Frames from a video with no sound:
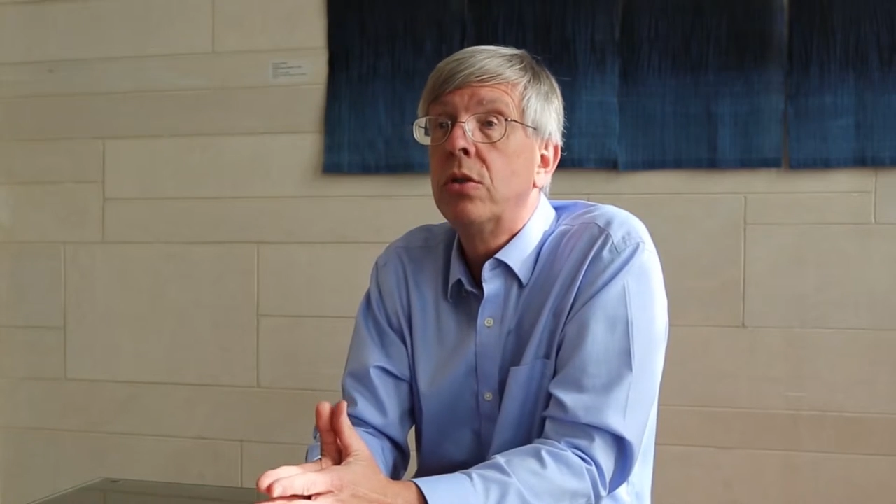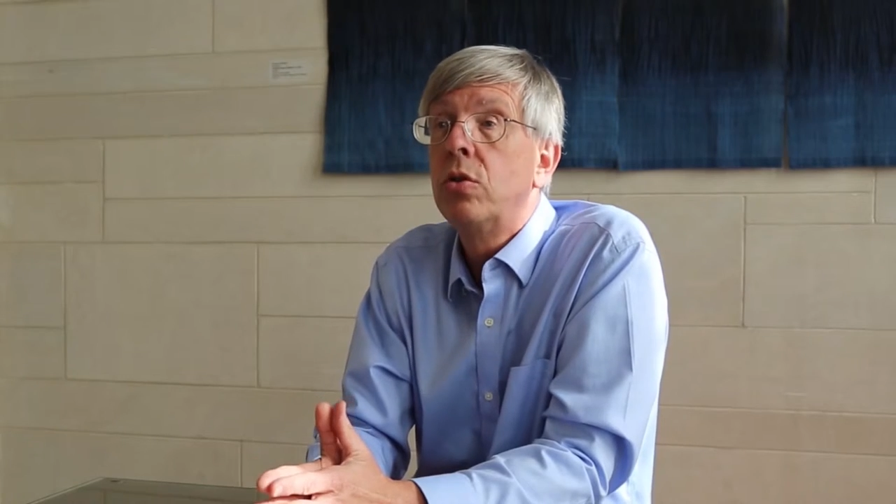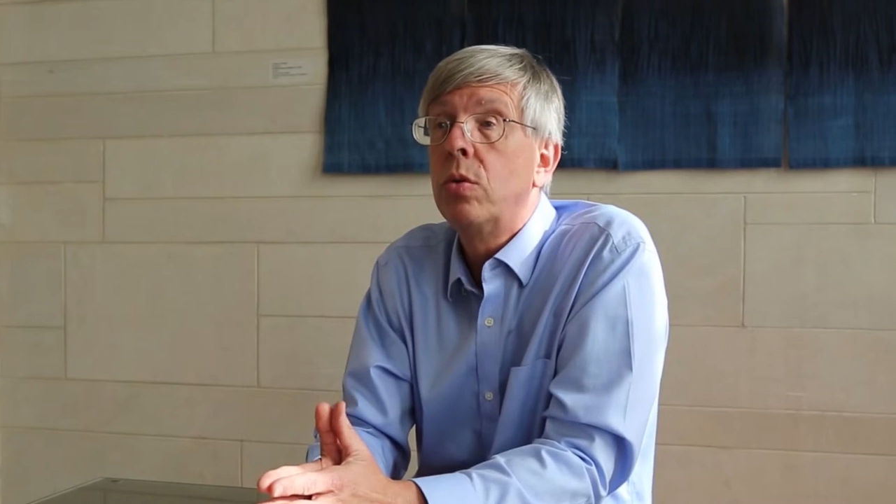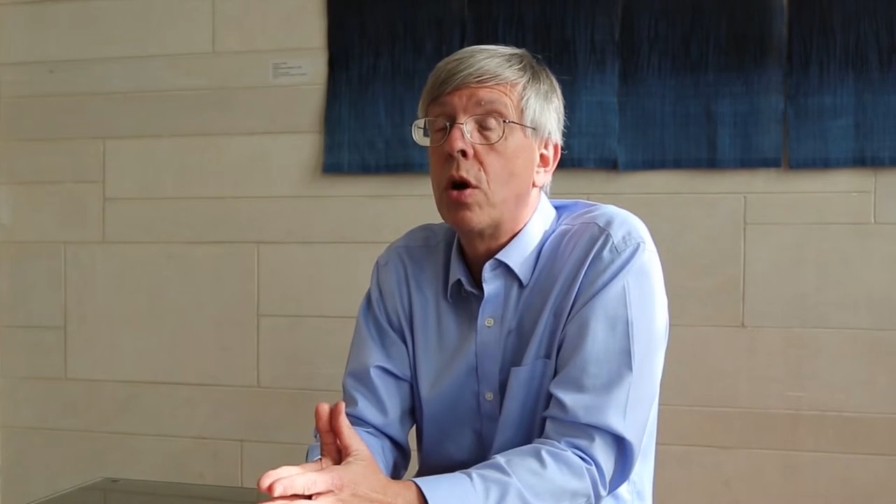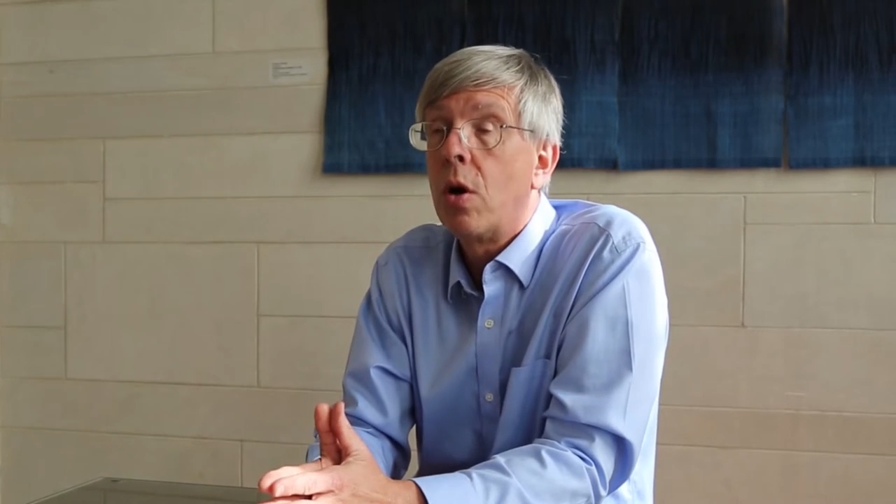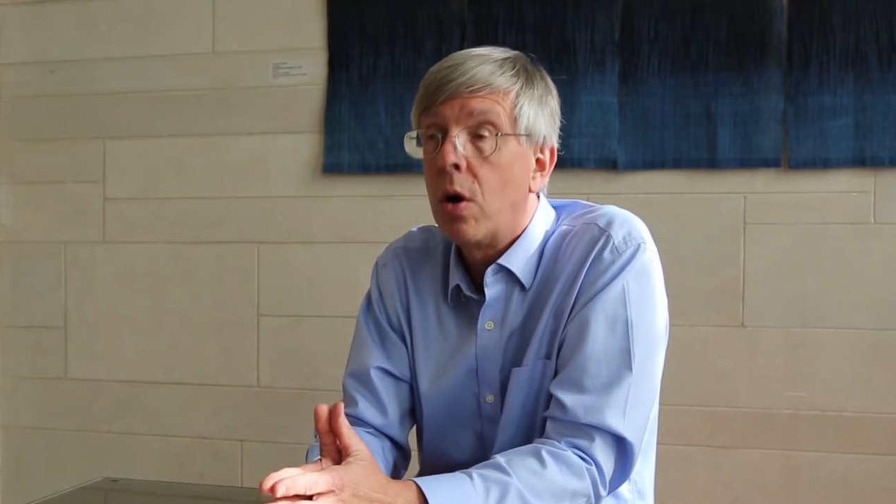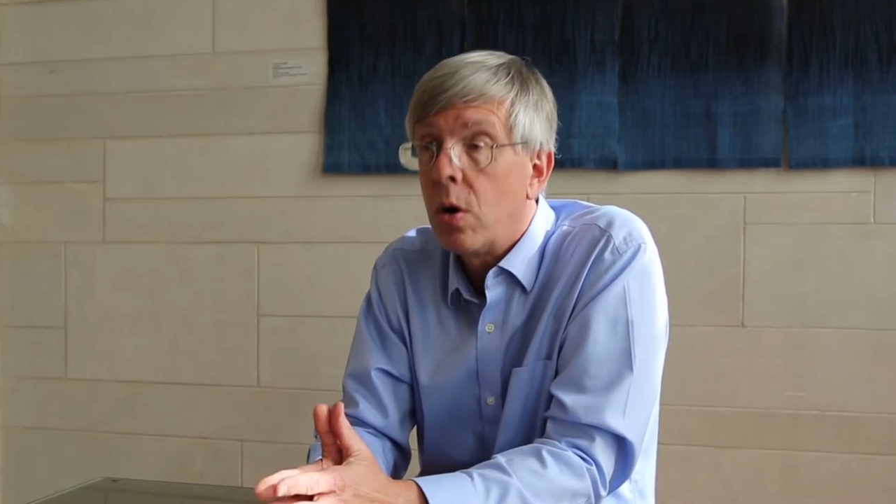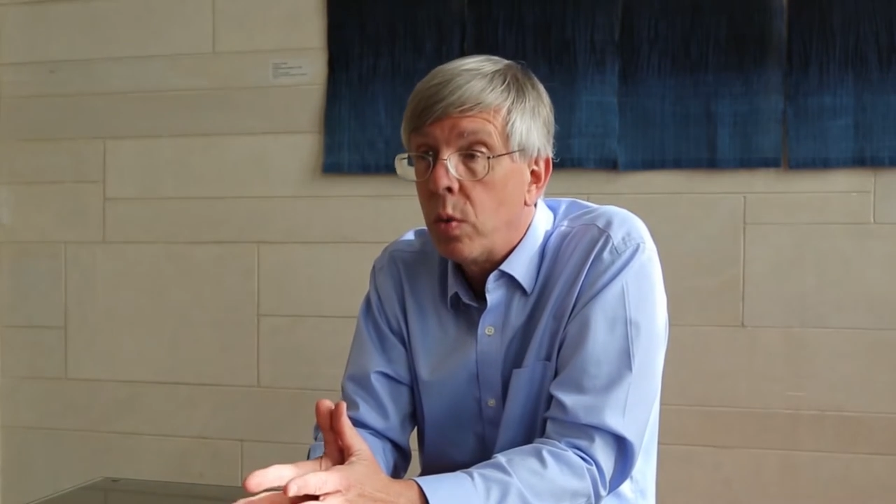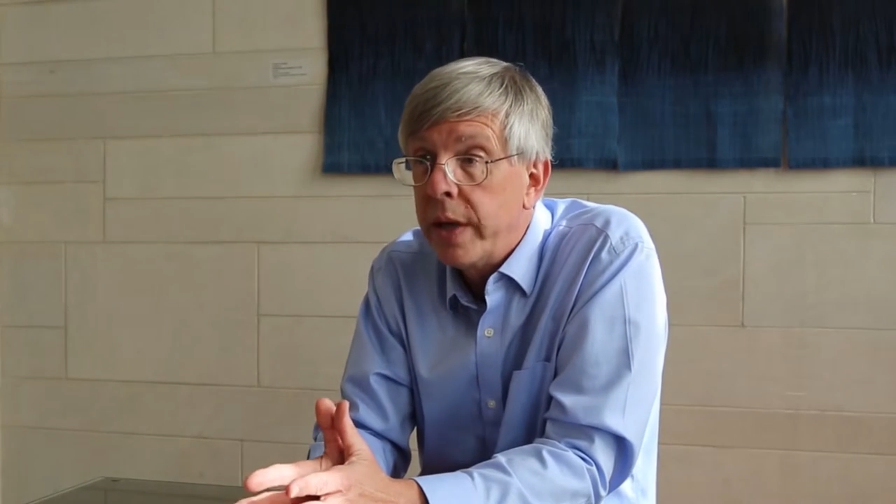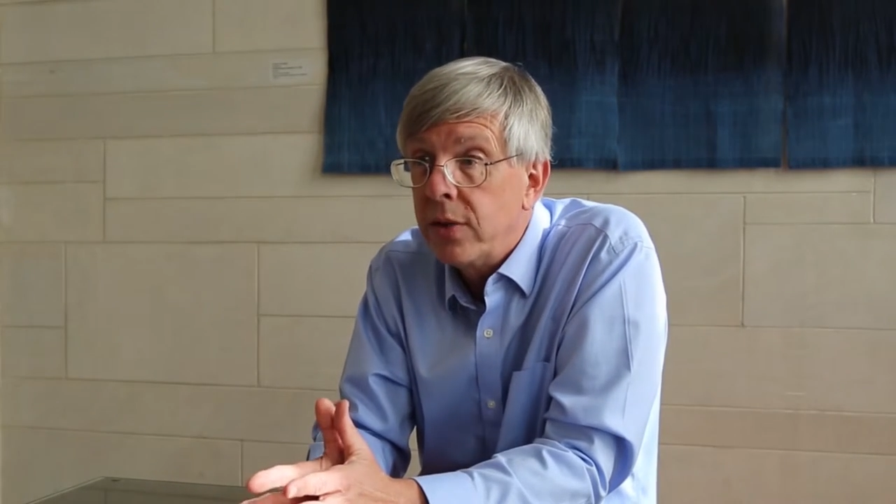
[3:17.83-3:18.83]
to the
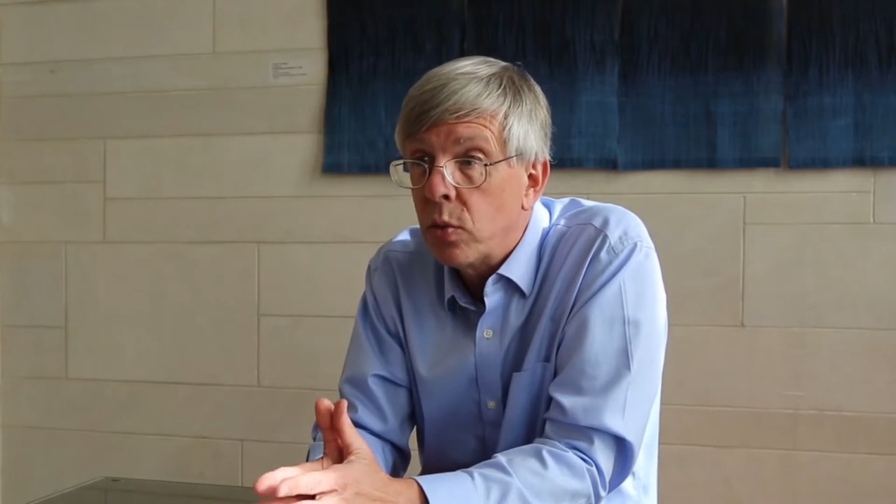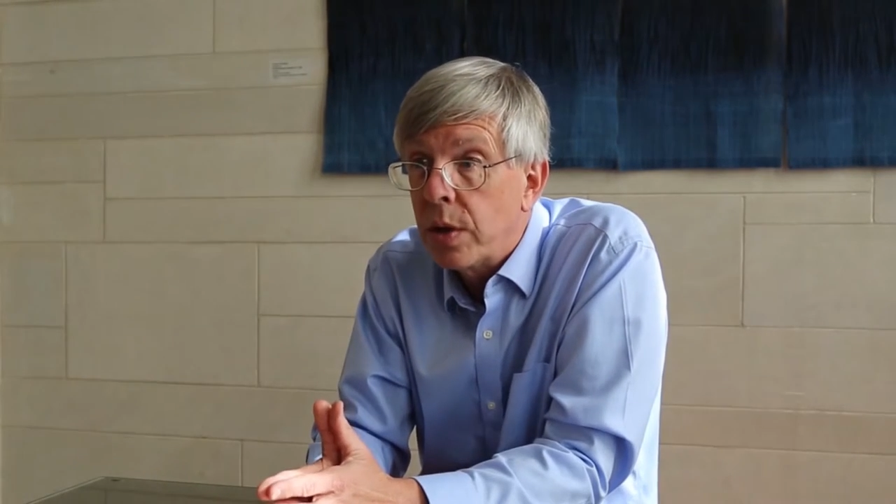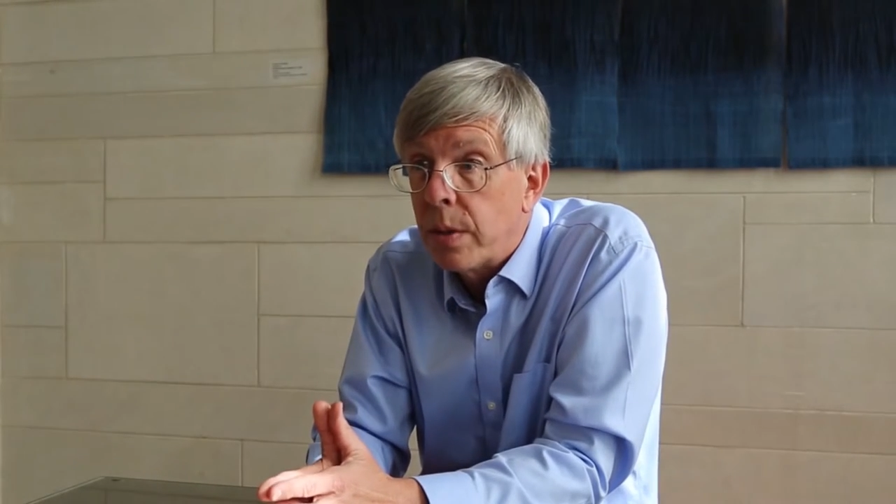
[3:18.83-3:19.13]
hallways with